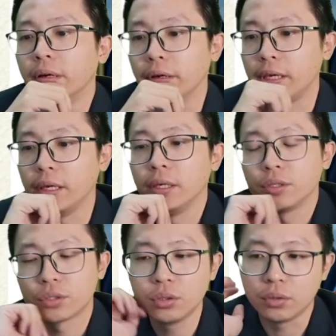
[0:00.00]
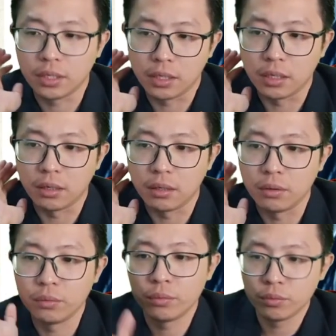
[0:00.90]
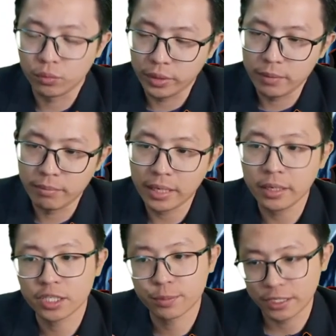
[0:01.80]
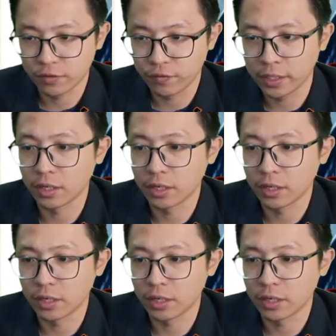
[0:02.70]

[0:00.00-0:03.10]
Okay, so we make it specific,